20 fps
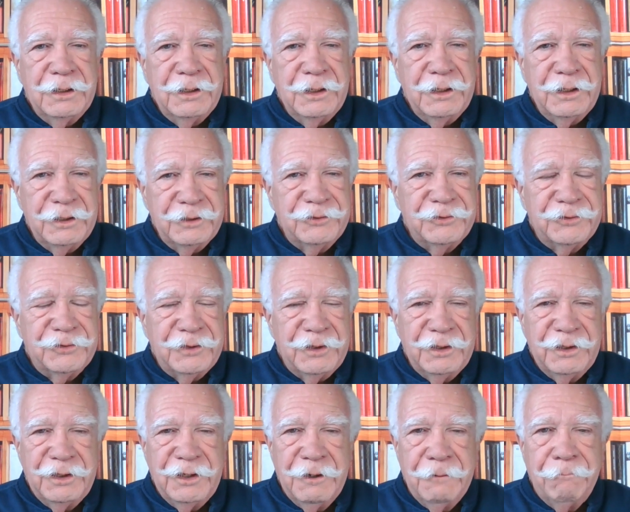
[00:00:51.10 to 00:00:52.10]
it's
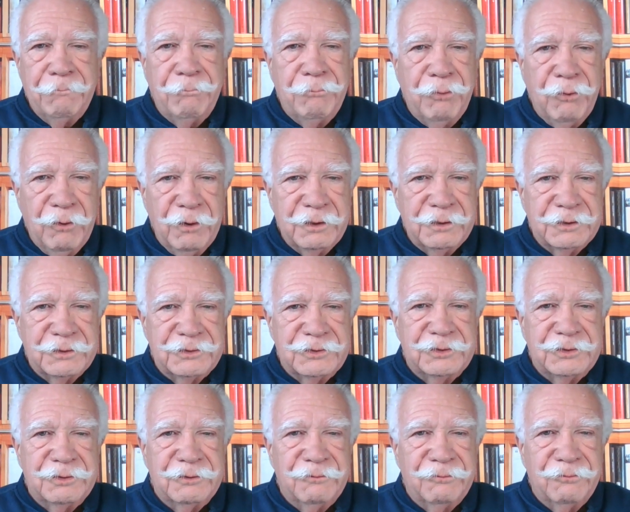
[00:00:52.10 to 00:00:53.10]
important
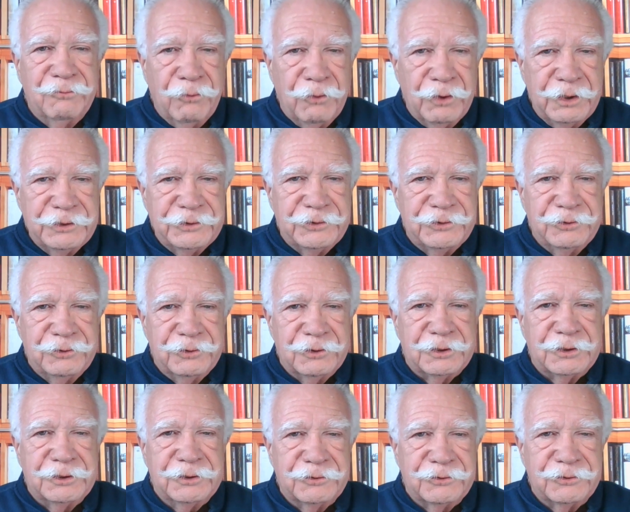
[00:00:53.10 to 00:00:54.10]
to voice your
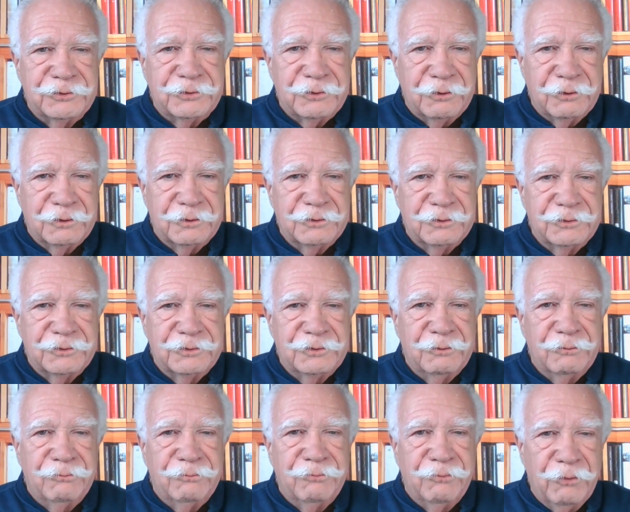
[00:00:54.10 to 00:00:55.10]
concerns,
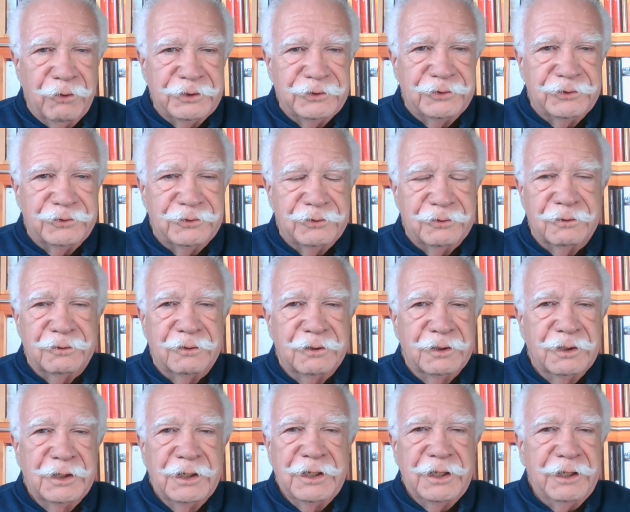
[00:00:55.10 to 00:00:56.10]
to voice your,
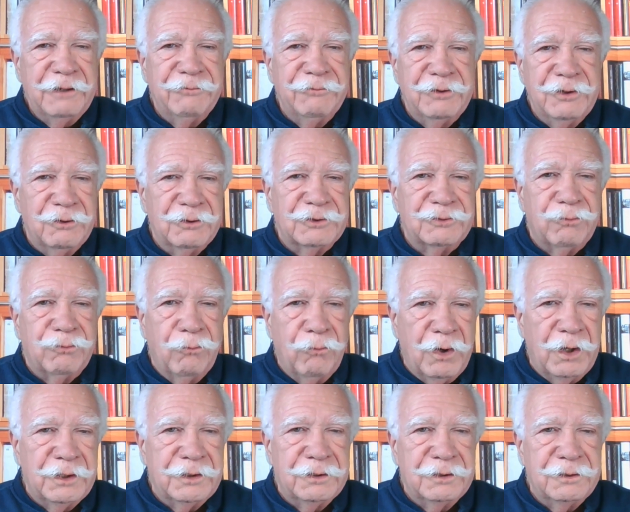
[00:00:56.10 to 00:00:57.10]
even though it's
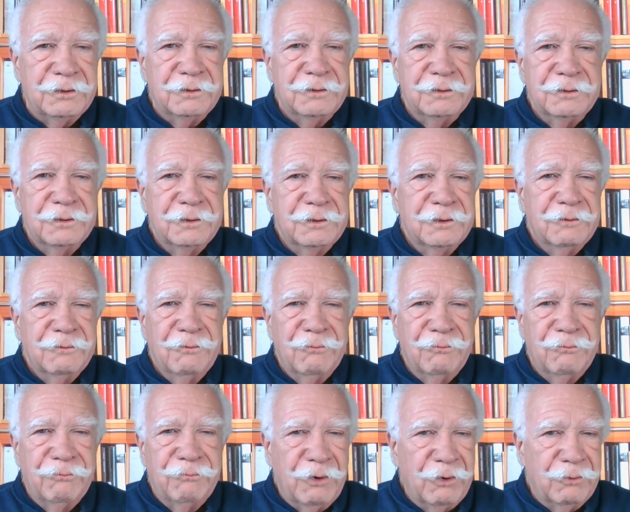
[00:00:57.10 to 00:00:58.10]
one
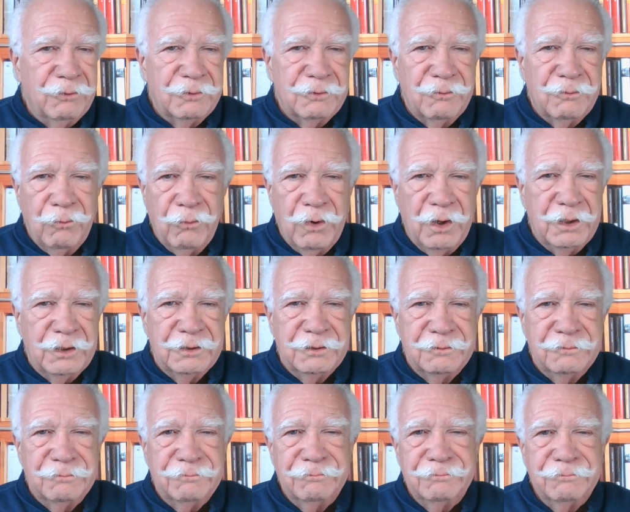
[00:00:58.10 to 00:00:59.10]
vote,
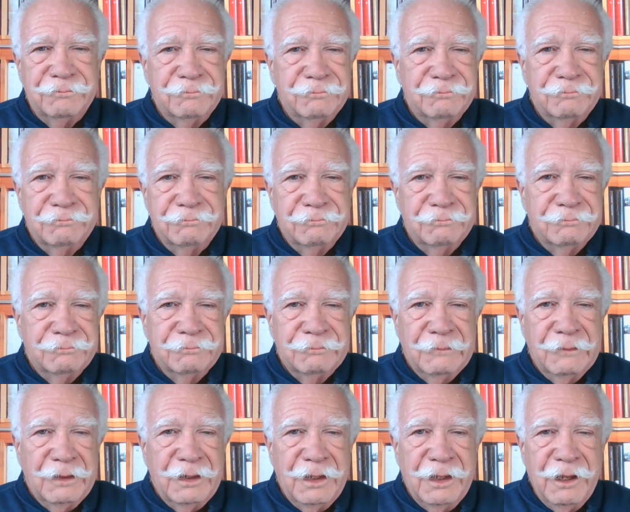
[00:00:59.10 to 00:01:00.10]
one
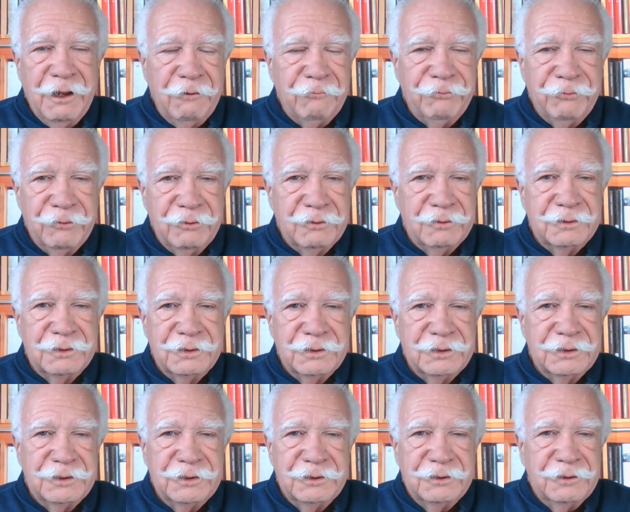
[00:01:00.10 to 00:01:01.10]
effort,
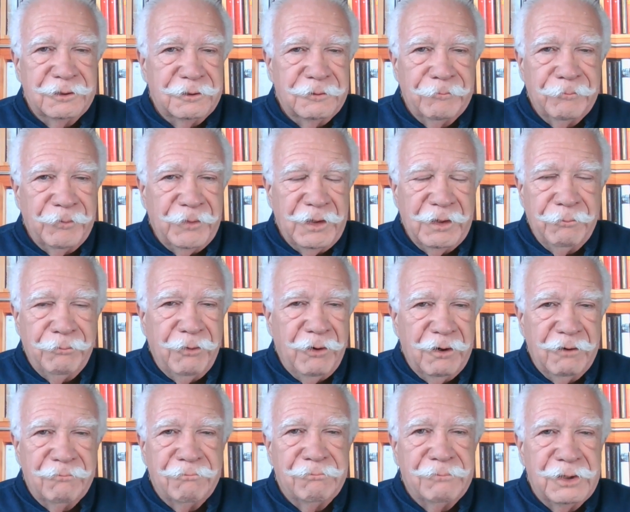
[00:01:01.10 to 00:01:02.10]
uh, part
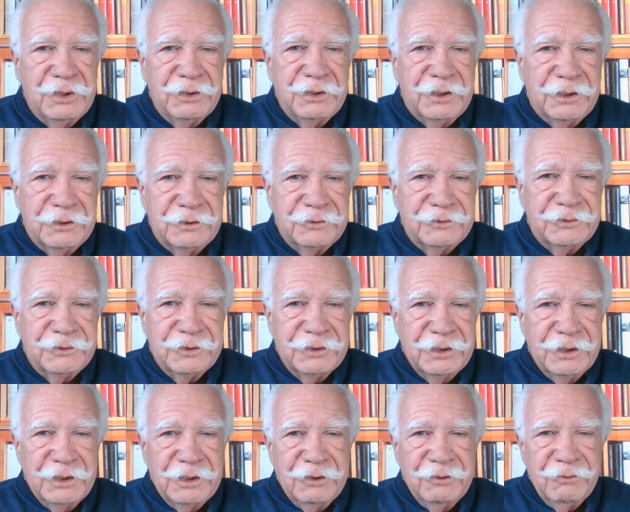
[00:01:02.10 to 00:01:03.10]
of millions.
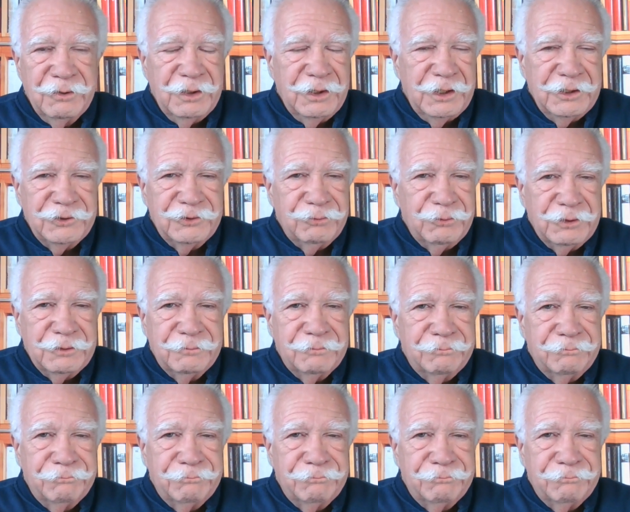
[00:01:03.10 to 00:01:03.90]
Well, that's what